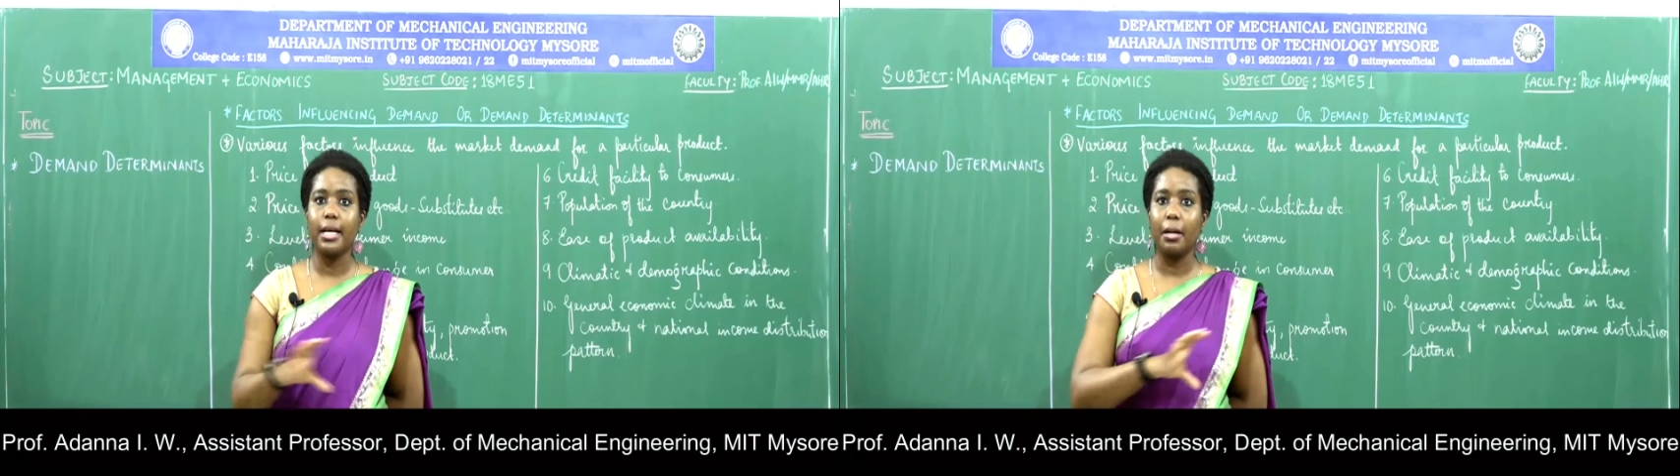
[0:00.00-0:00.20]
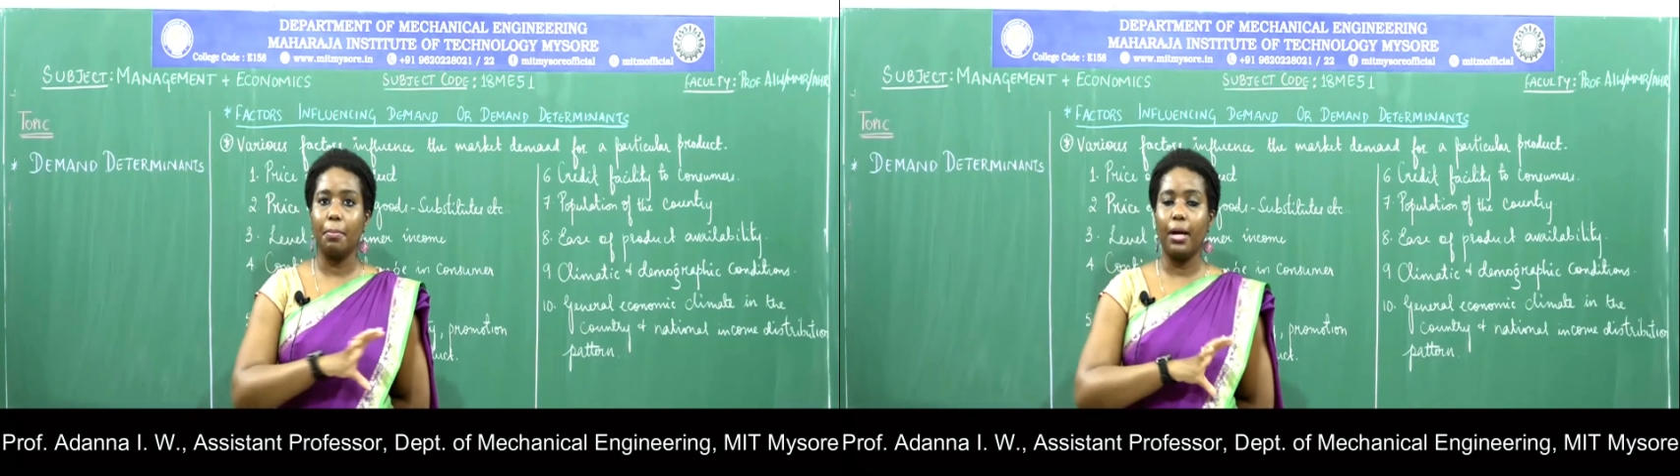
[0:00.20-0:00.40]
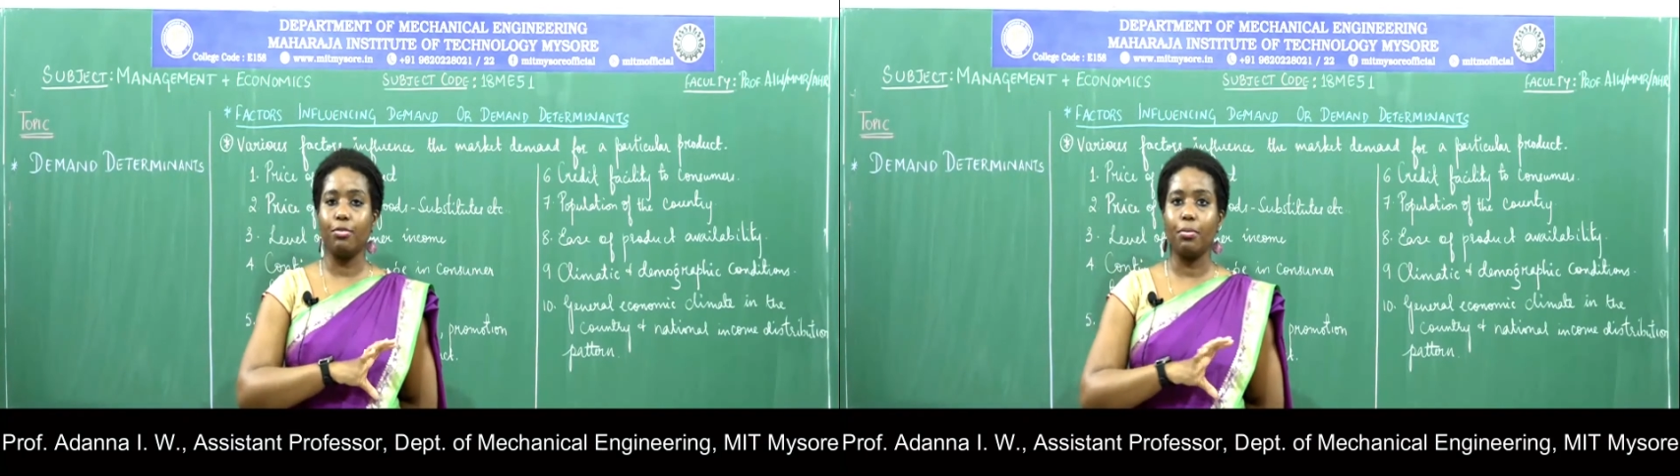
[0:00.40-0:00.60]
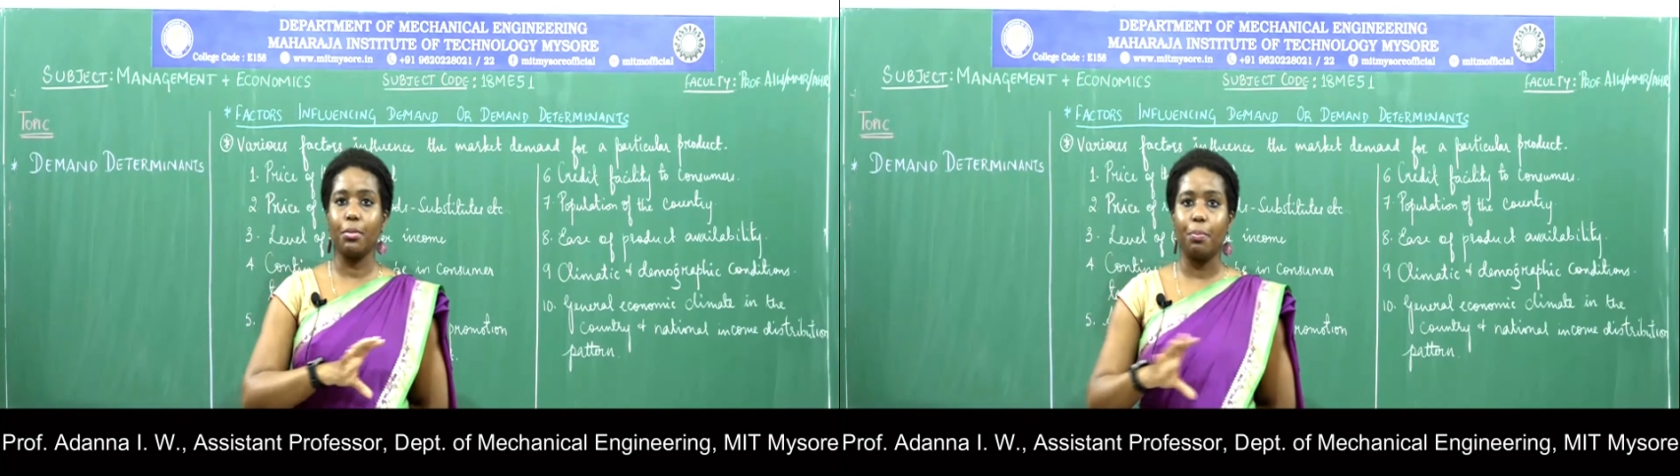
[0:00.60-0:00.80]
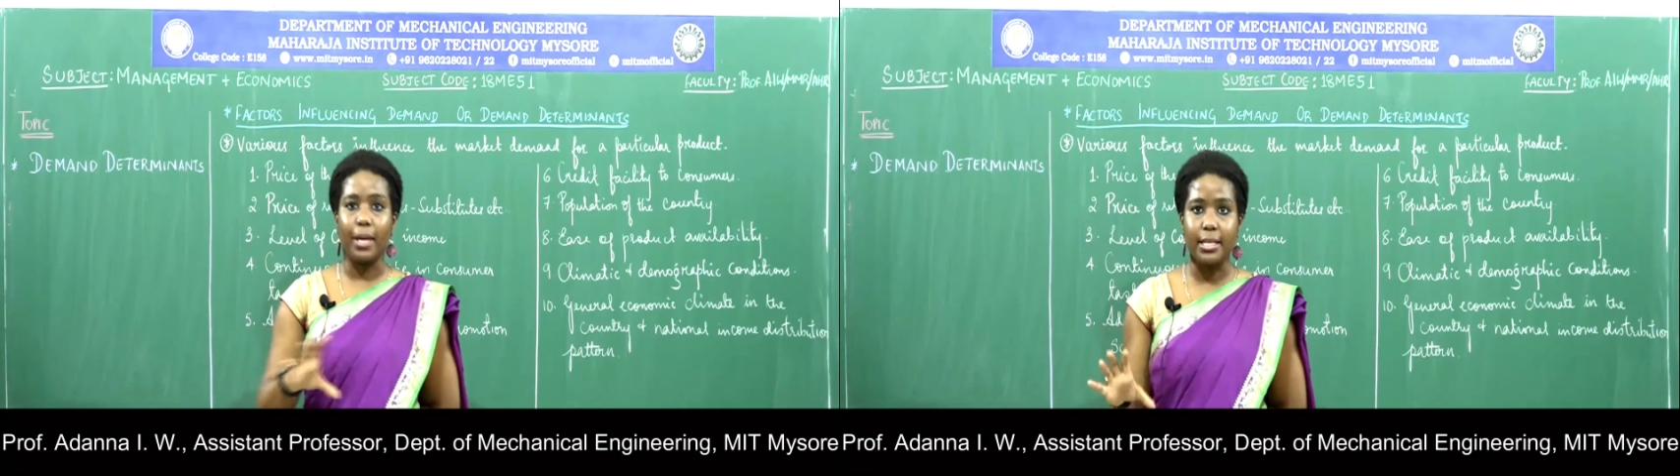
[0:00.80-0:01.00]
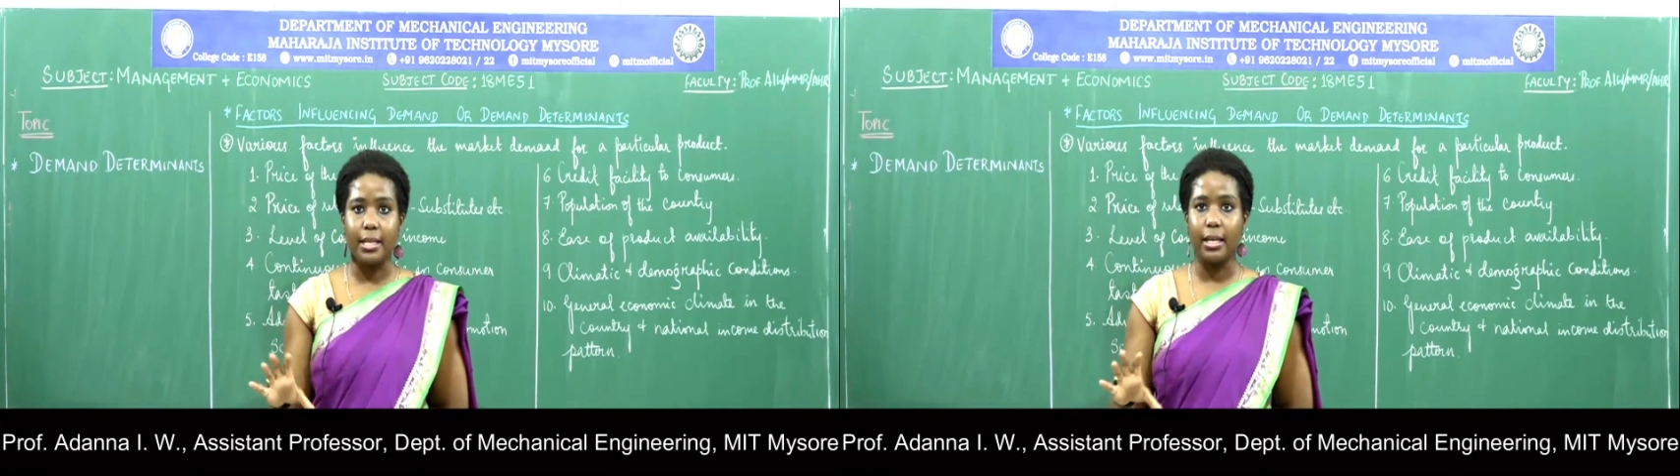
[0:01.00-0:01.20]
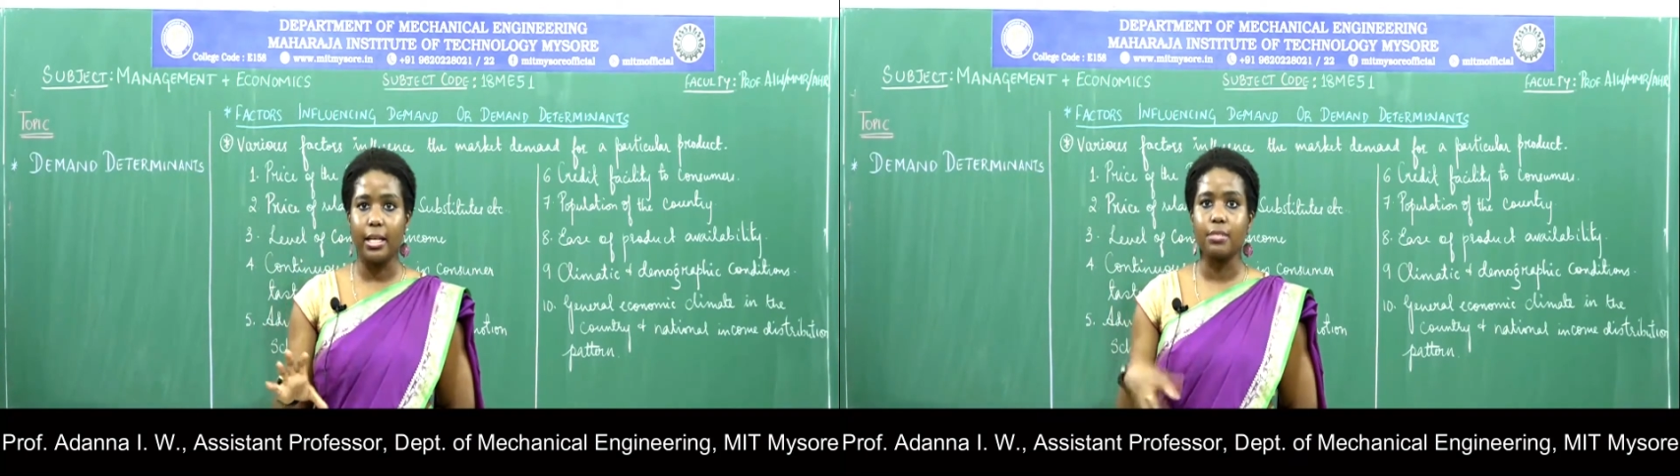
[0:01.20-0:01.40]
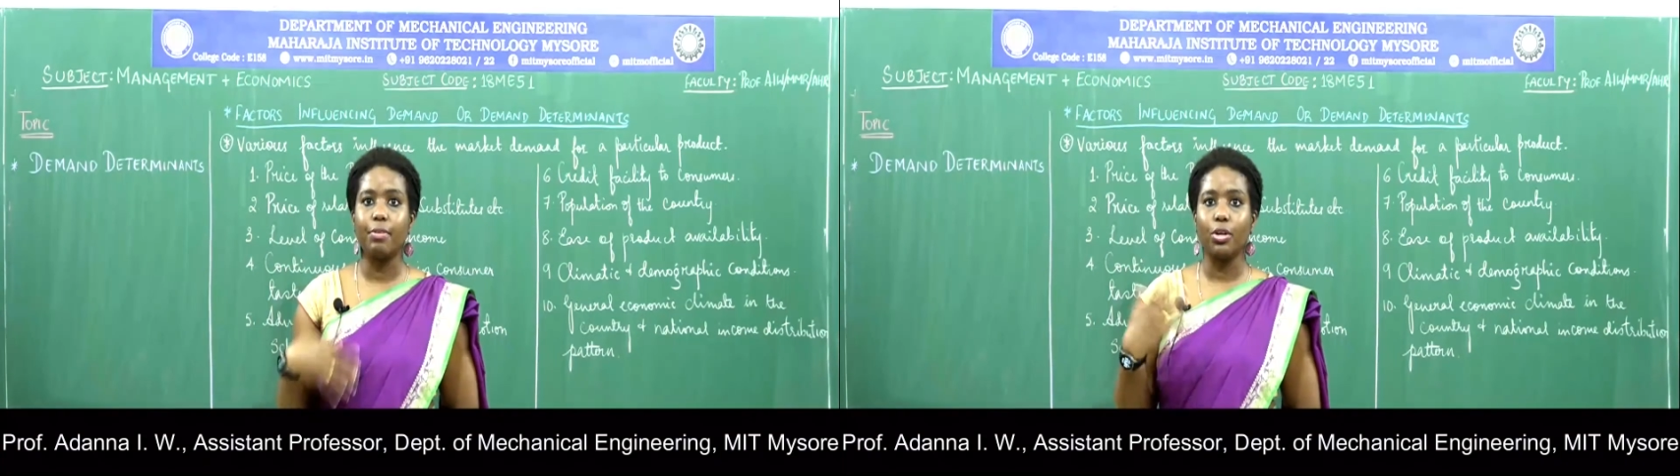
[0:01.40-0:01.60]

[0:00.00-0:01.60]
and apart from the basic needs,